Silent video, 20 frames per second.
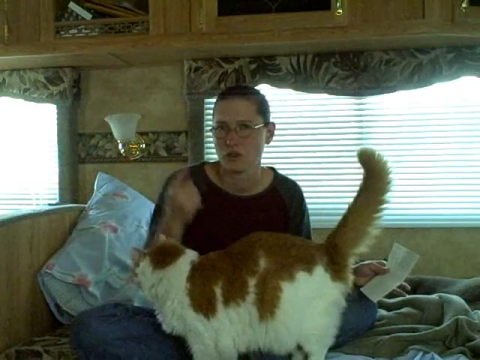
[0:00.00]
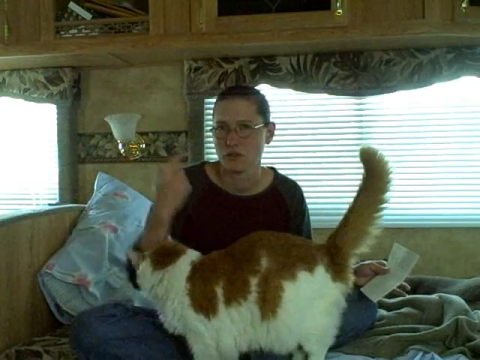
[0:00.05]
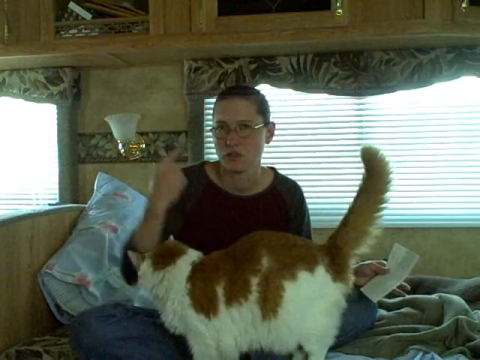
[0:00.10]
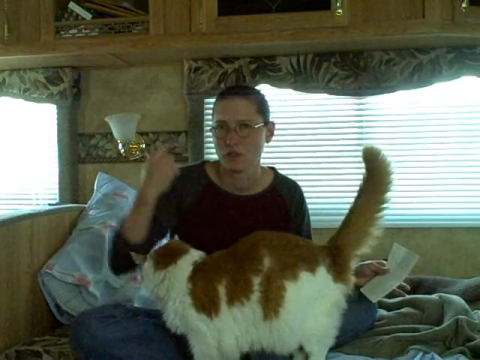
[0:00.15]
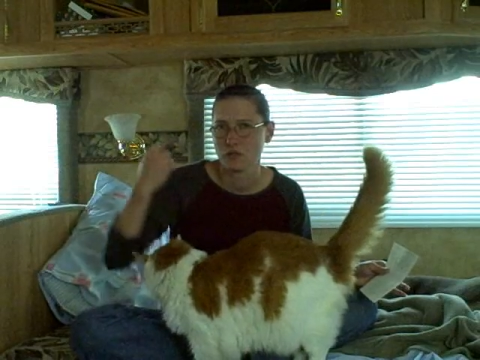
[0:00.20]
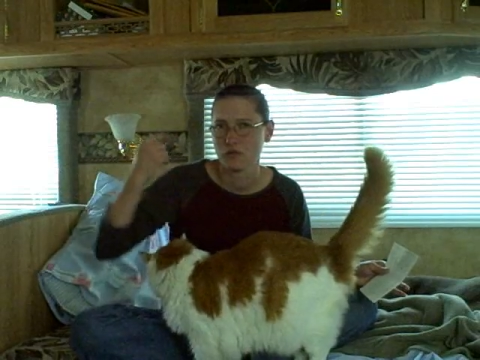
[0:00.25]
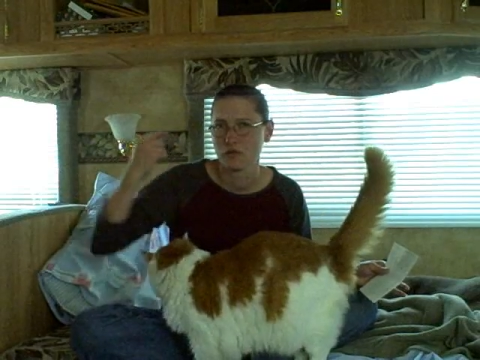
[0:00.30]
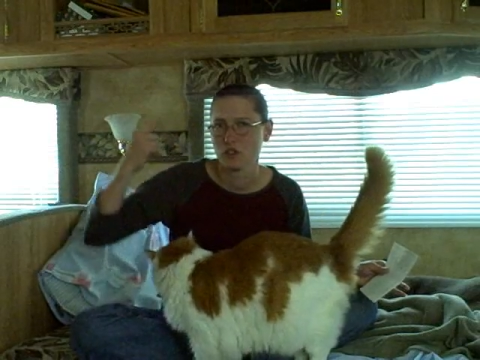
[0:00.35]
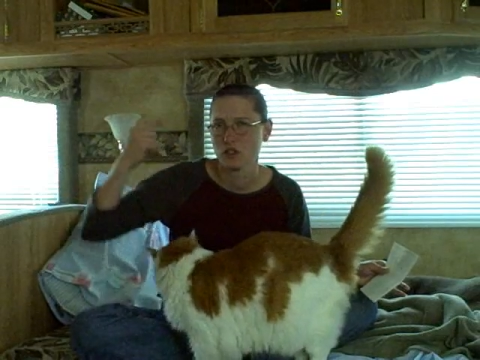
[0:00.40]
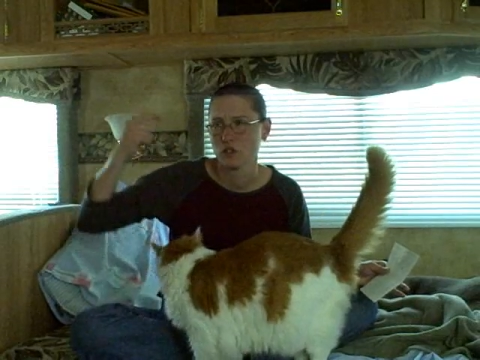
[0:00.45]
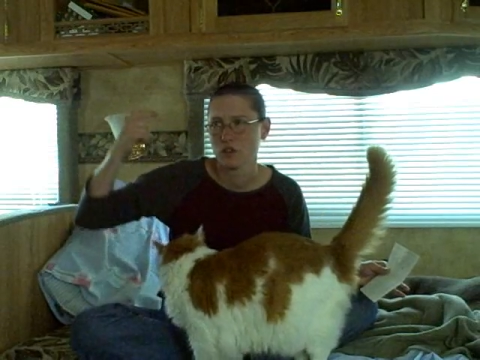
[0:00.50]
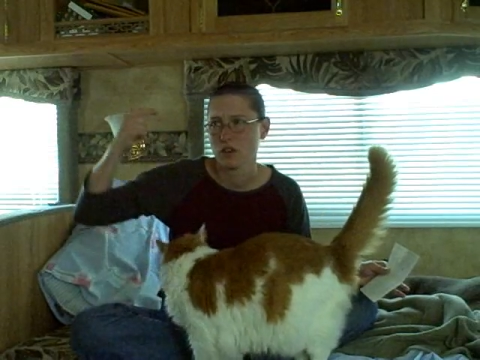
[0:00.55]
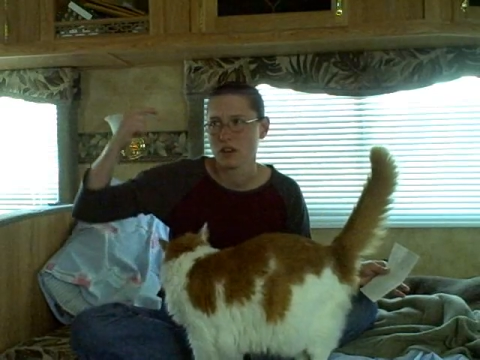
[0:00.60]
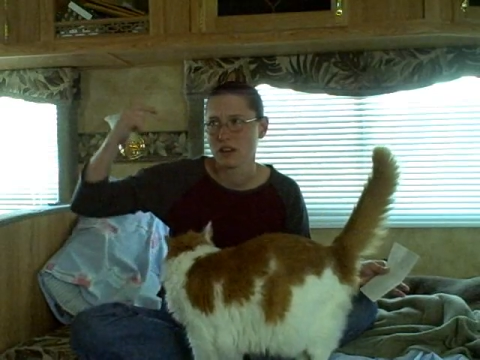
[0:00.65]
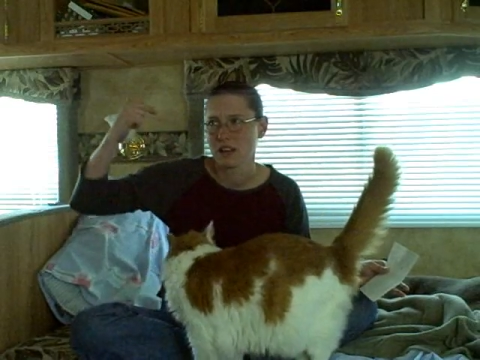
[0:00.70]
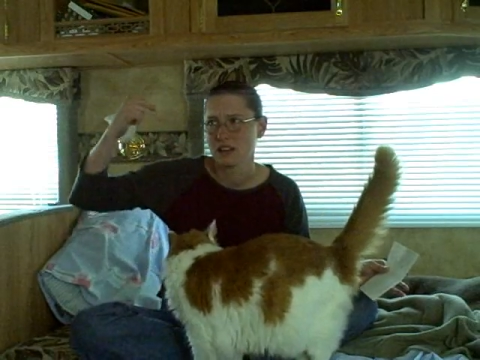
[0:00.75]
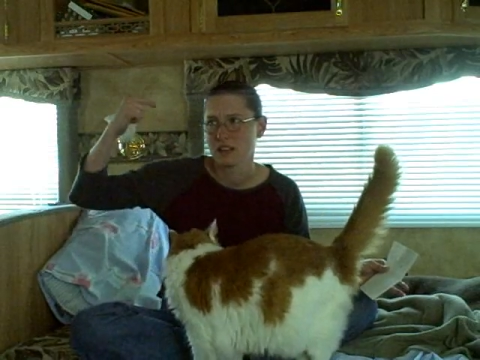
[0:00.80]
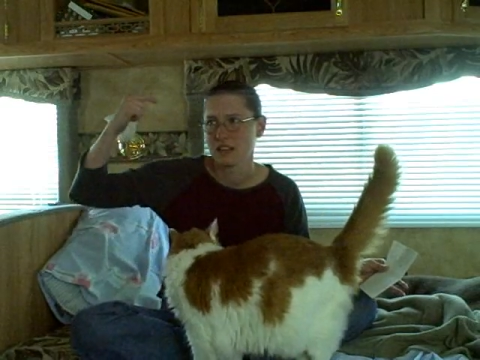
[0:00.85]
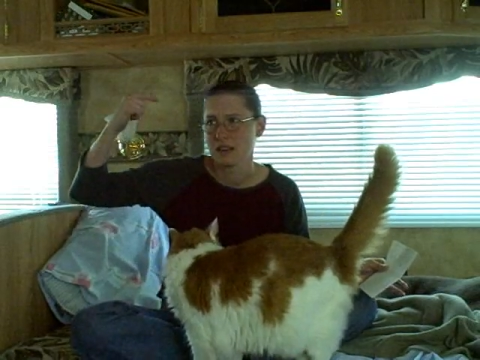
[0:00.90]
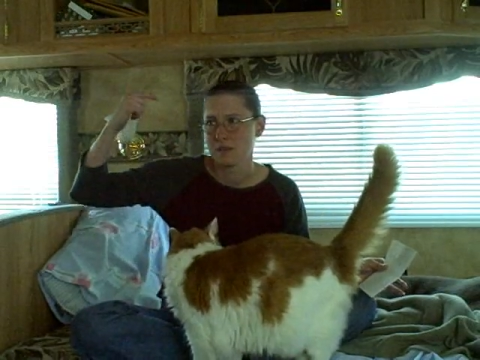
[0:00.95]
If I can figure
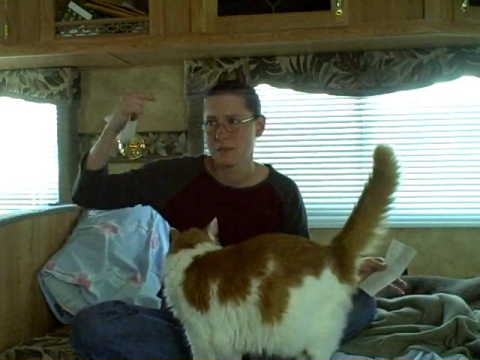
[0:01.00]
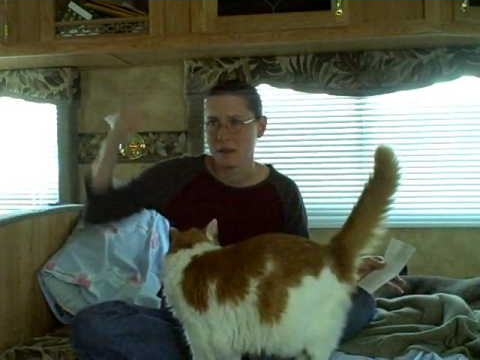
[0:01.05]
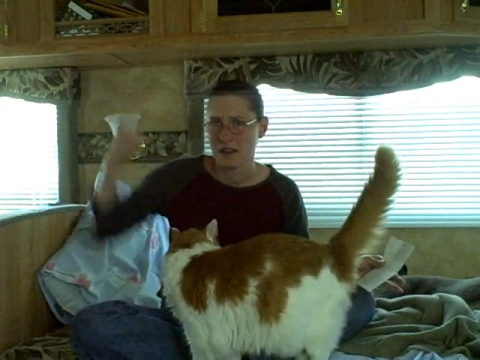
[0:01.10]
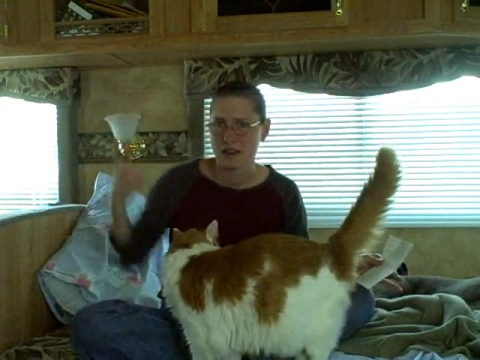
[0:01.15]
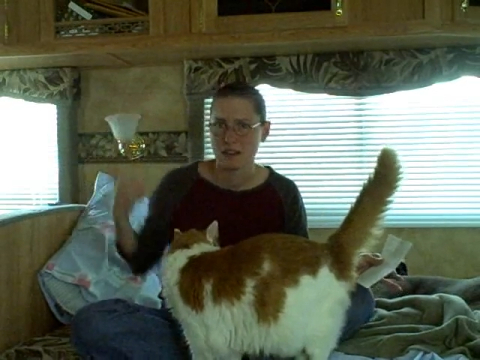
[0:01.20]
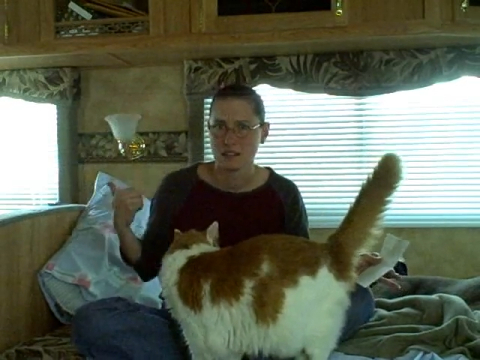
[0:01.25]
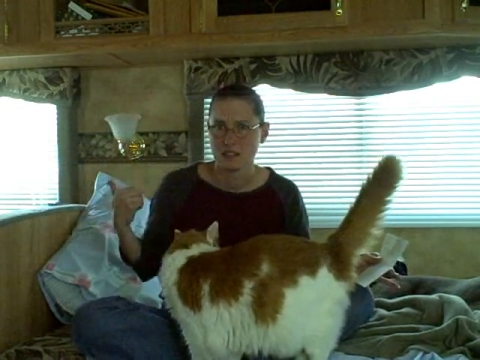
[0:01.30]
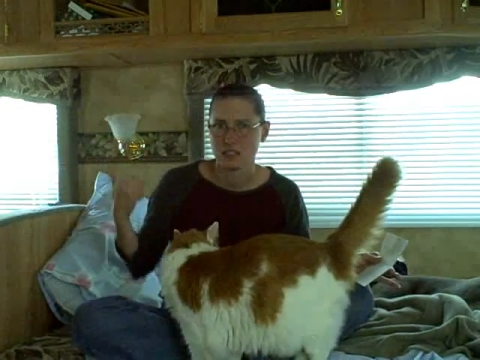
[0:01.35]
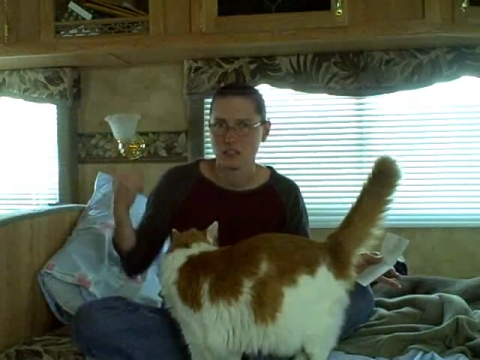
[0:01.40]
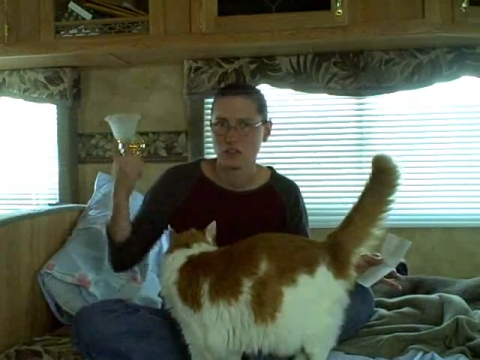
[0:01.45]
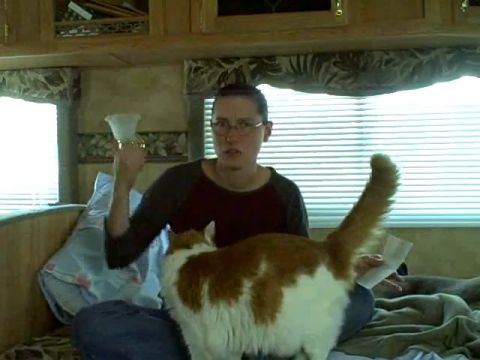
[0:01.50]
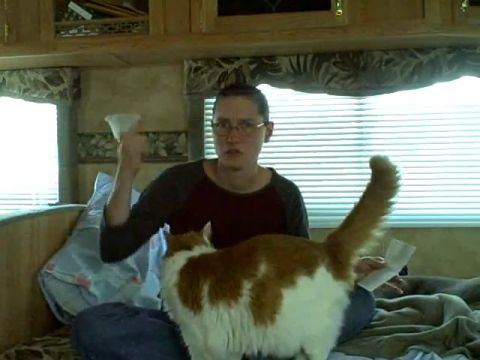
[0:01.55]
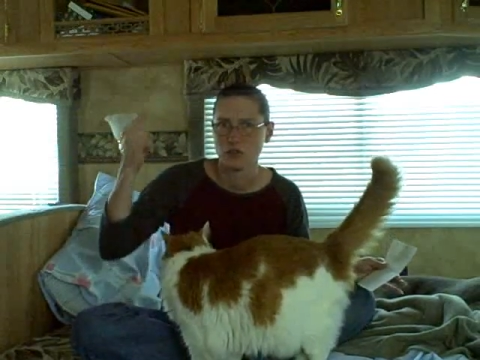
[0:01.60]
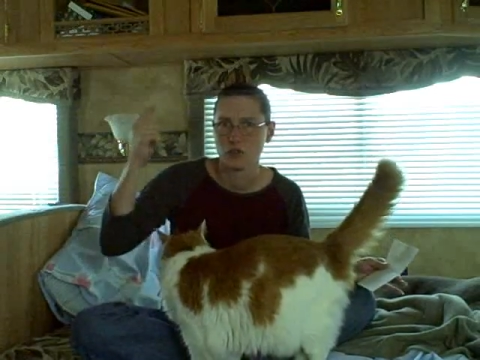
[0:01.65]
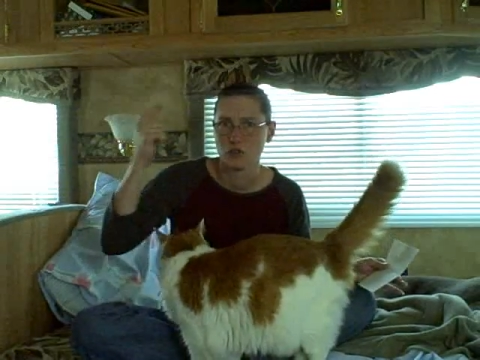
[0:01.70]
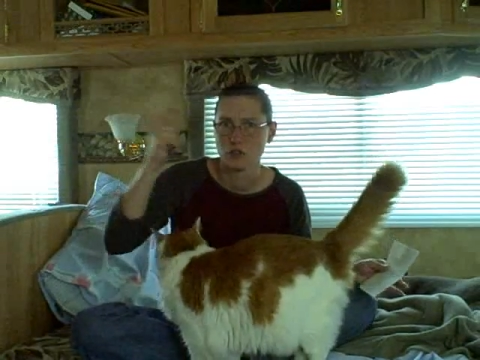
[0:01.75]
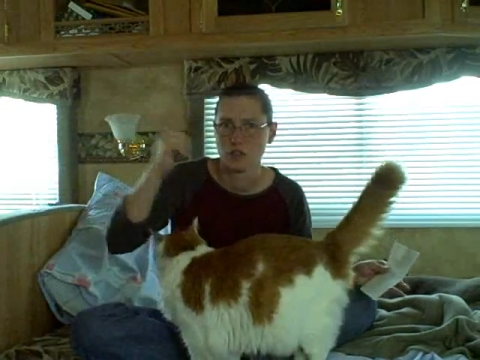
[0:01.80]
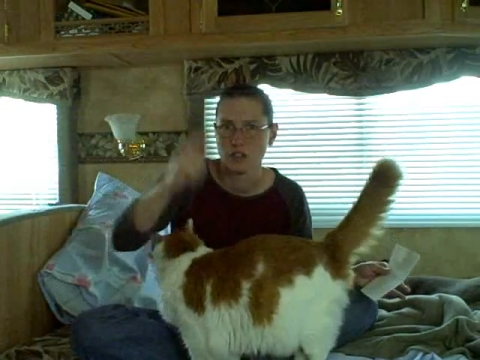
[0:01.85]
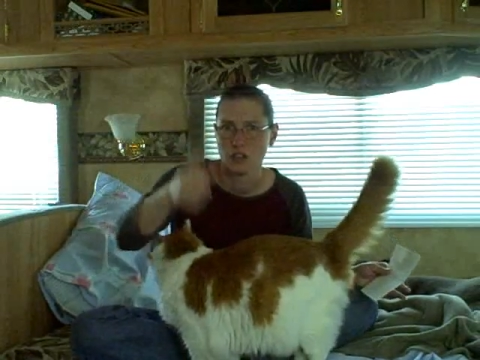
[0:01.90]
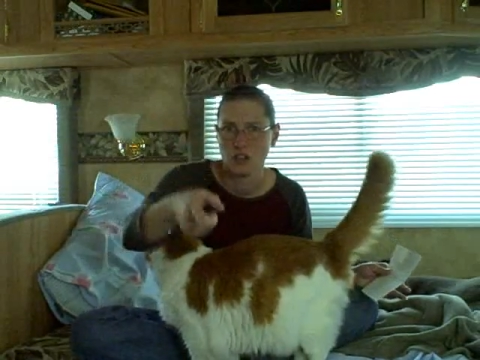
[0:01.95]
out how to get them out of the cell
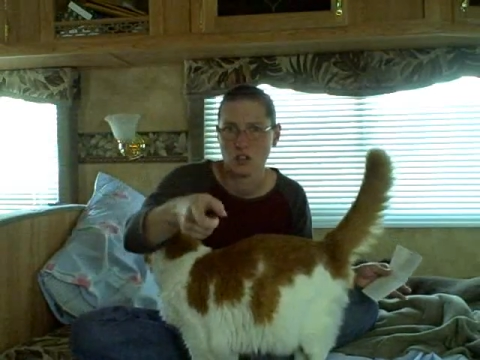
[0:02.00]
phone and